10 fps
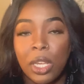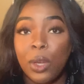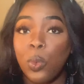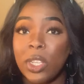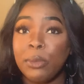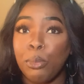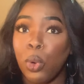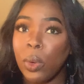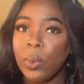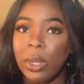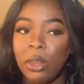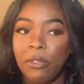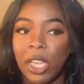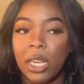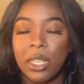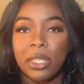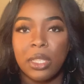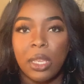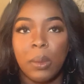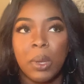It was more renovated, it
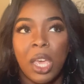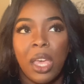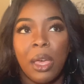seemed.